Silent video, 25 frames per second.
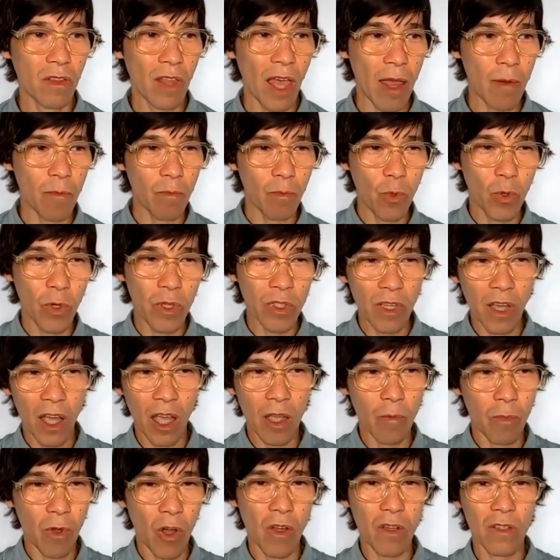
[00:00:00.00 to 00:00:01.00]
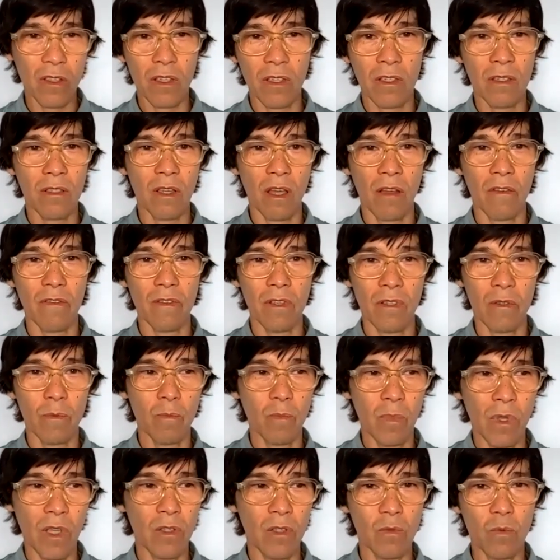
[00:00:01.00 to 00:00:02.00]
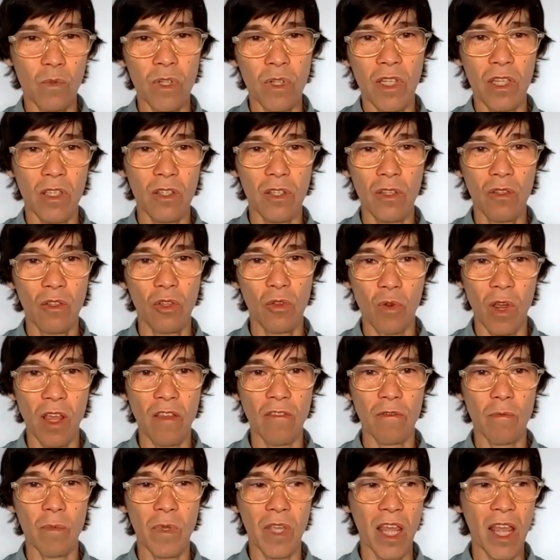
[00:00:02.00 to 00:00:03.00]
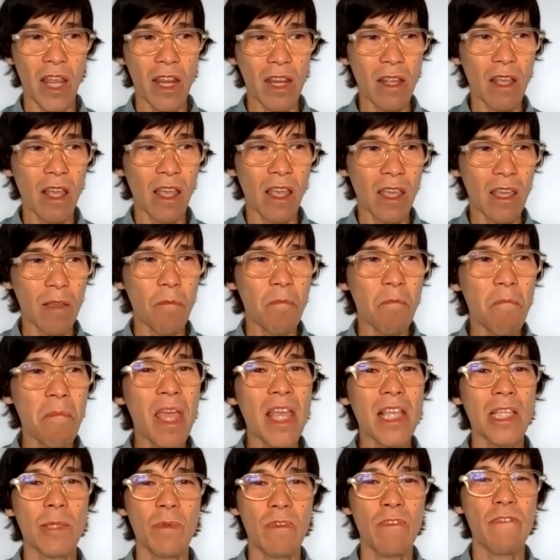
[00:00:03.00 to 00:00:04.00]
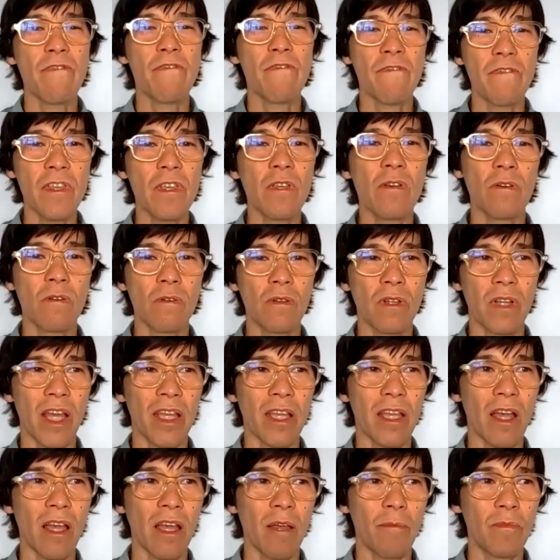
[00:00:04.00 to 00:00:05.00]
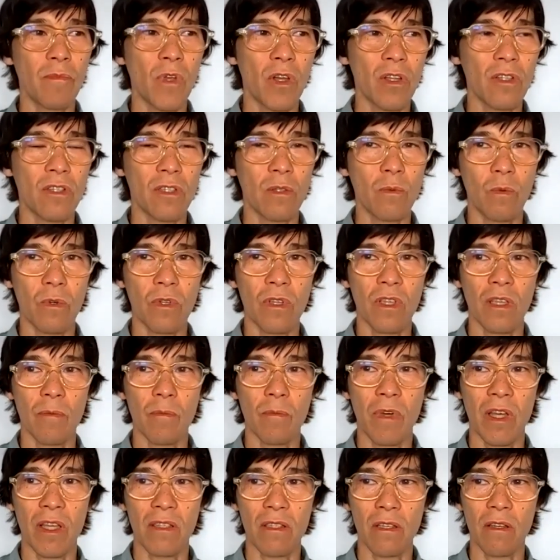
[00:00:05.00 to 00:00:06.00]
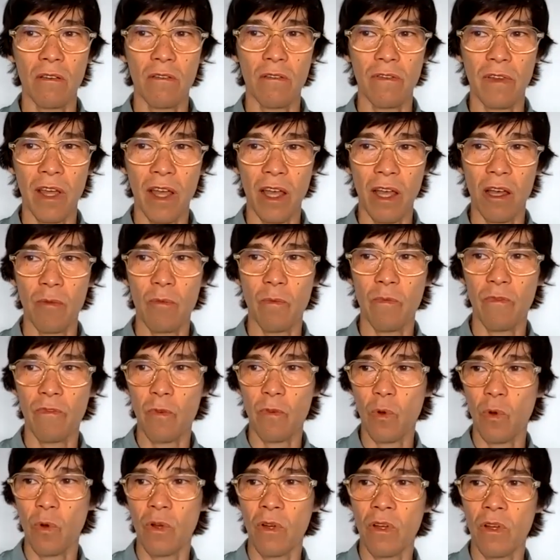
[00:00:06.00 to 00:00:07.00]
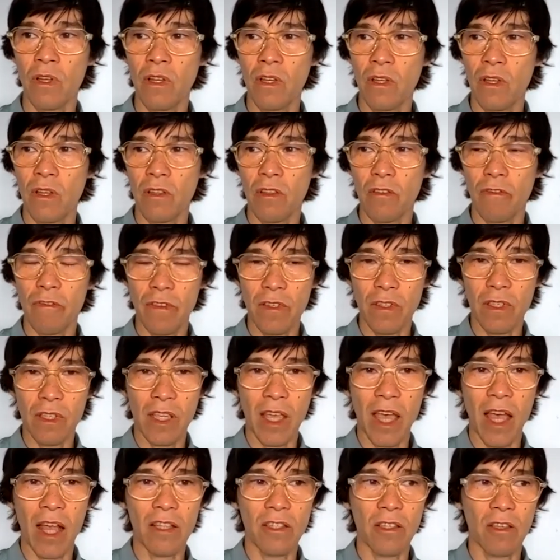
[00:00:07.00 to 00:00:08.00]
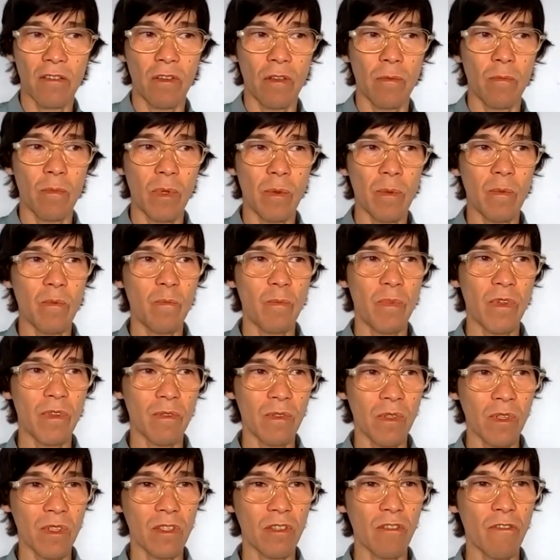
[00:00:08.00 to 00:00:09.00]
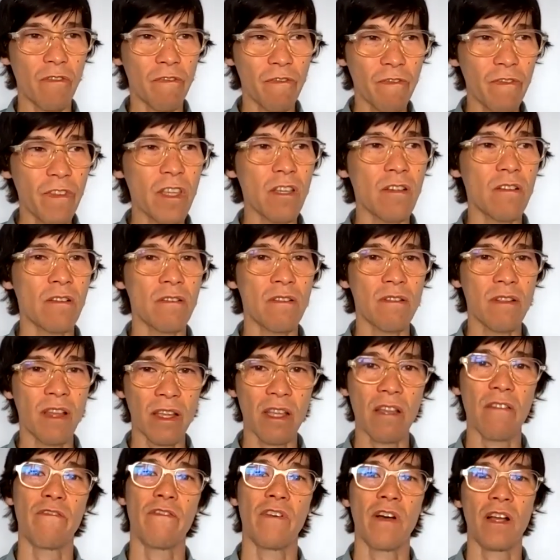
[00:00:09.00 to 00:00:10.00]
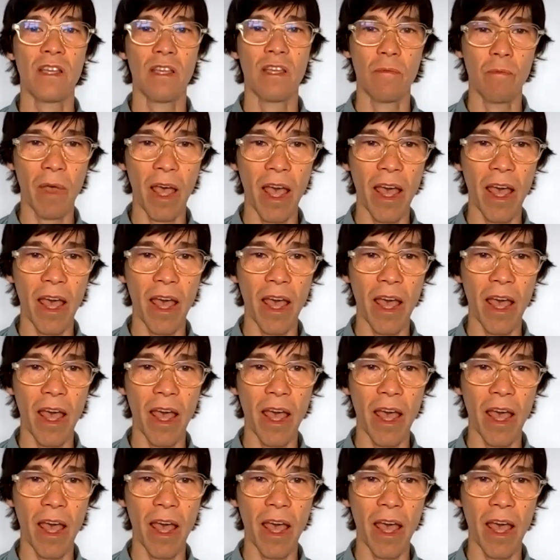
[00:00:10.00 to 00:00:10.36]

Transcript: that Muay Thai boxing stuff is really great for me, and it makes me feel like I'm not just working myself out for the physicality of it, but to feel like a fucking